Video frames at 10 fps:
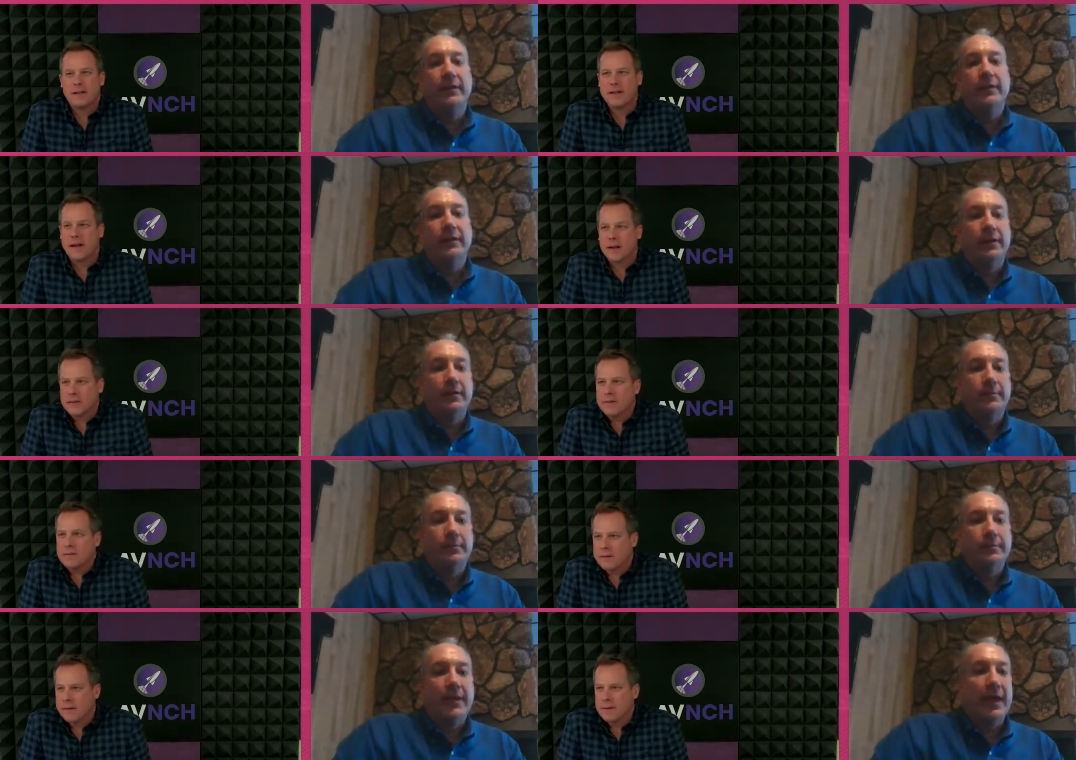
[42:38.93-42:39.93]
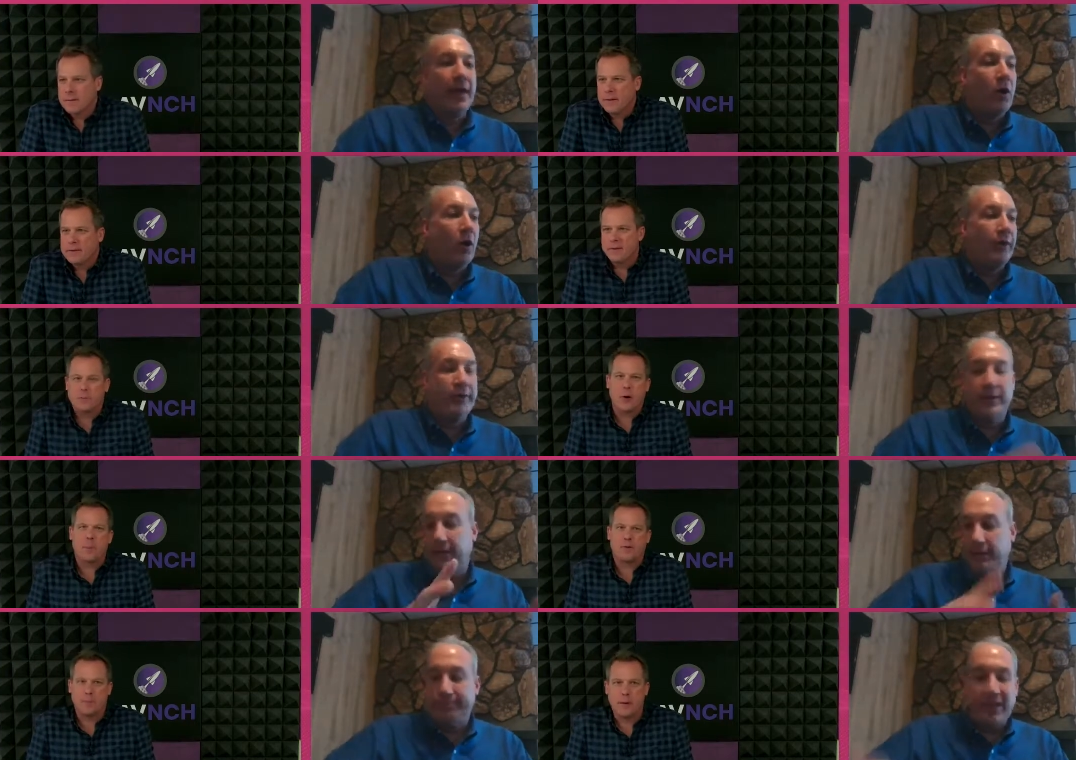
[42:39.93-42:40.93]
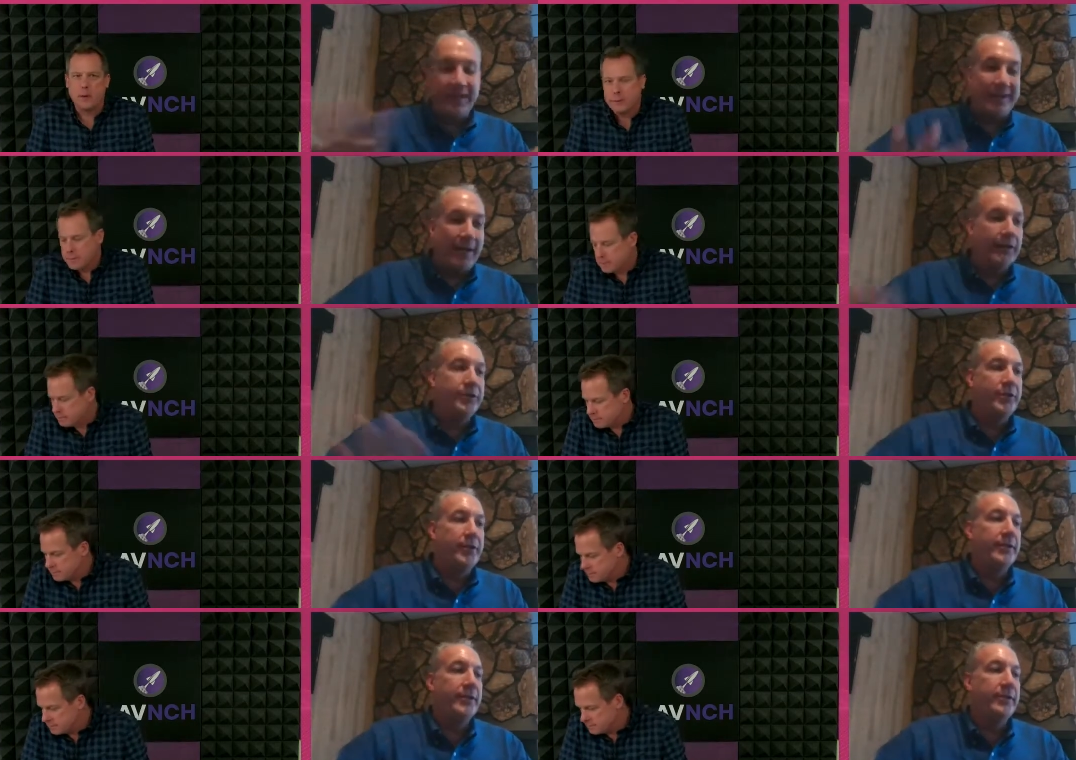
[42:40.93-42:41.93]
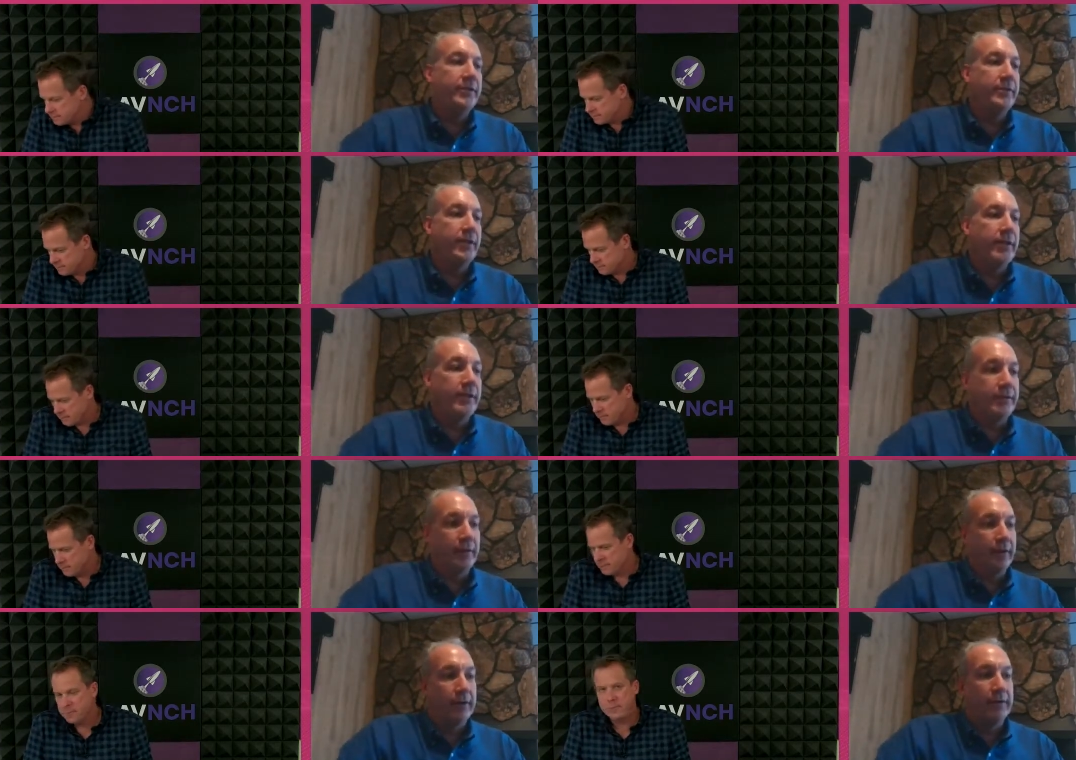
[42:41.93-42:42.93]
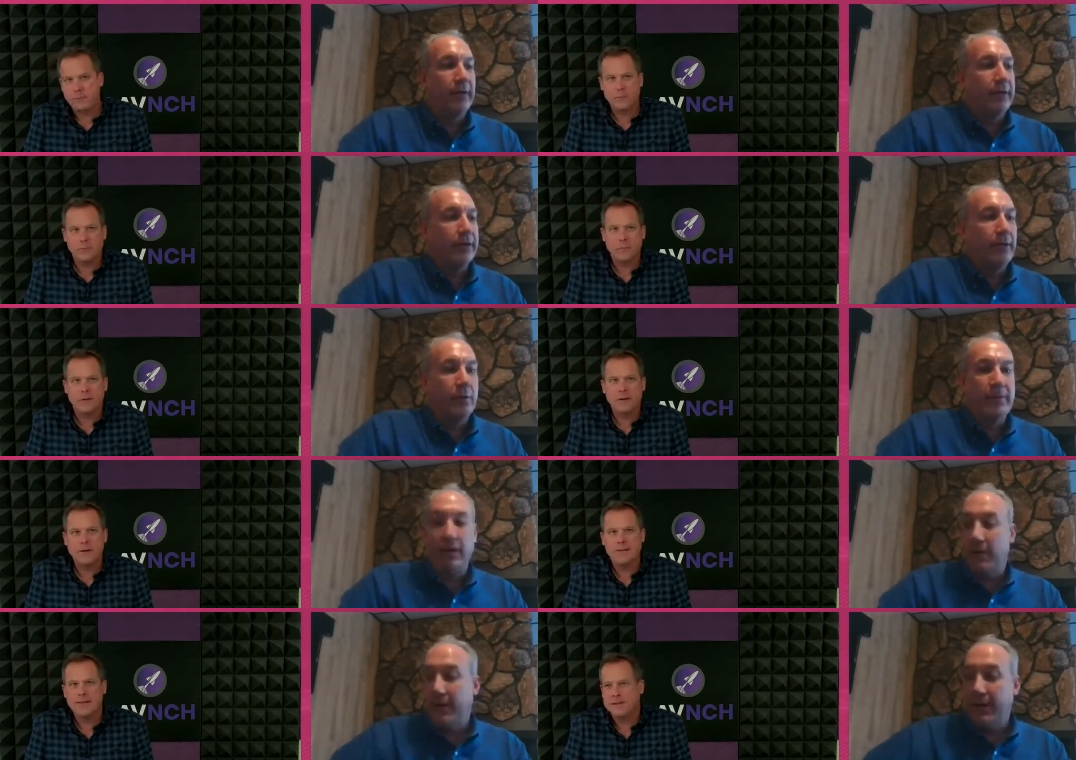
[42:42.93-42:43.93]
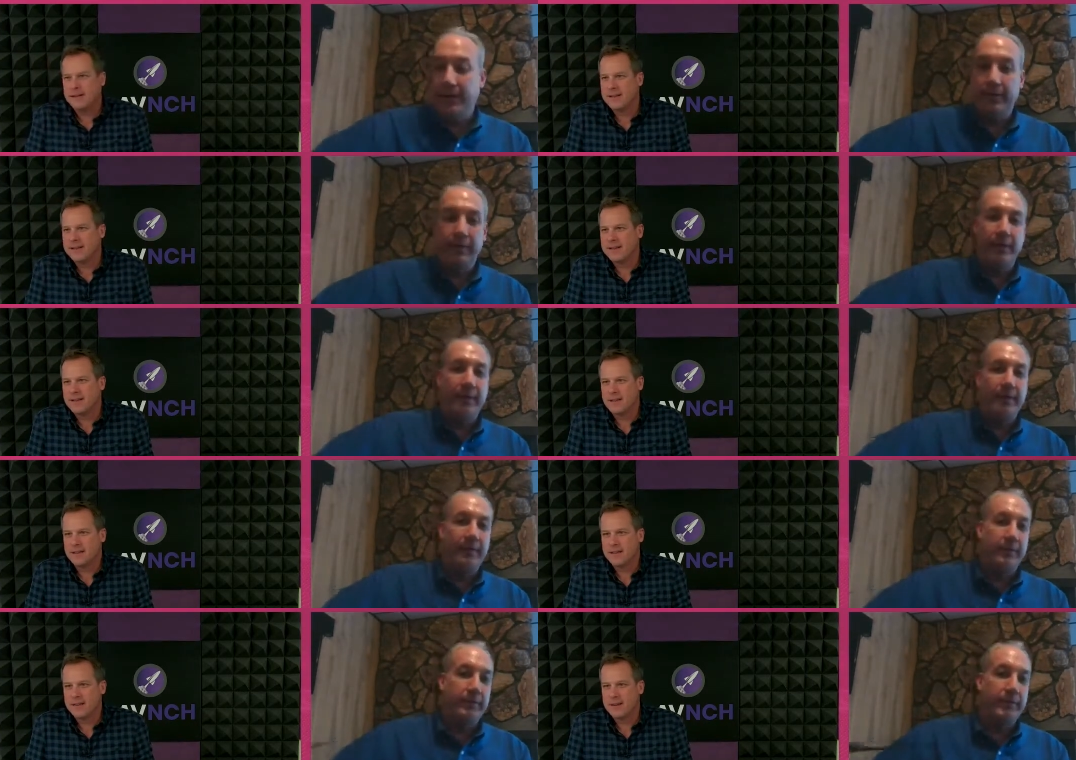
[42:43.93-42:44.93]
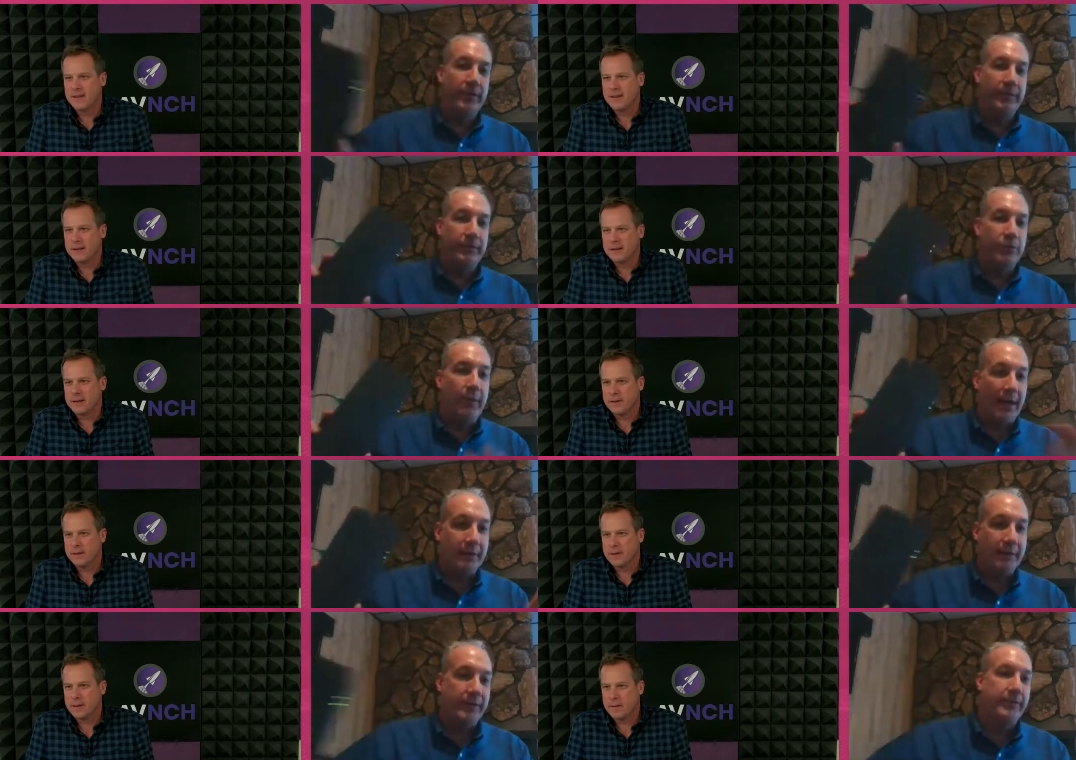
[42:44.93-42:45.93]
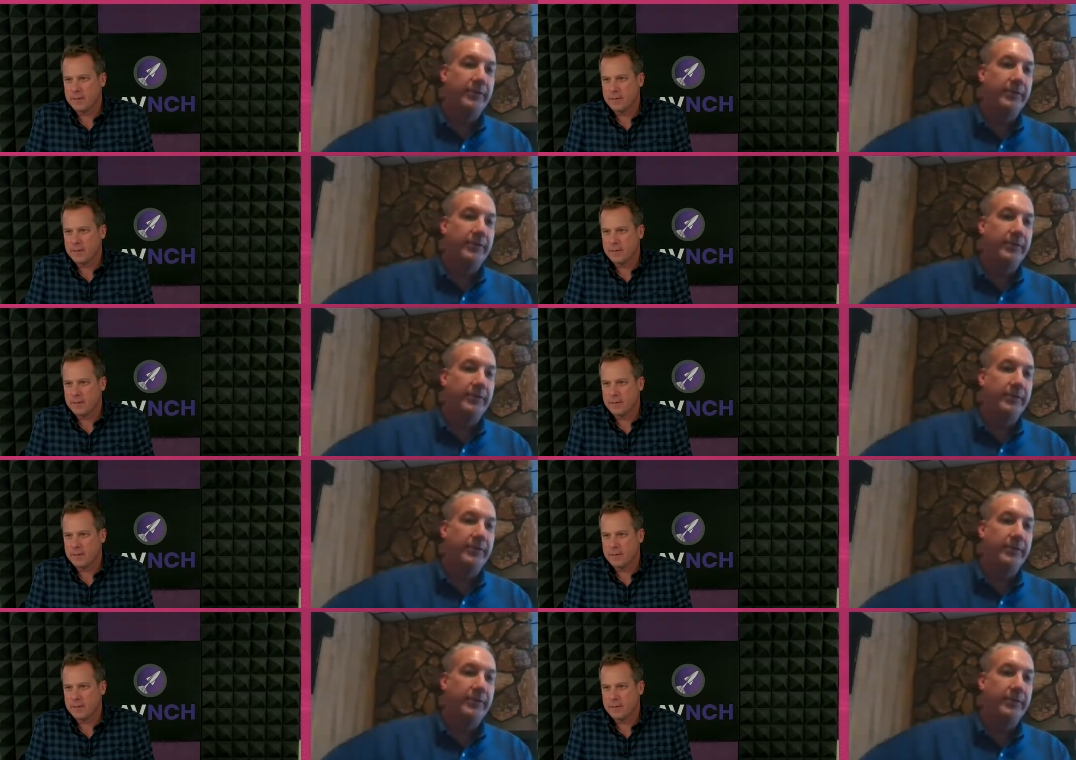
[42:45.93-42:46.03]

Speaker 1: Uh, yeah. It, all the technology is is uh, you know buried in in the in the two boxes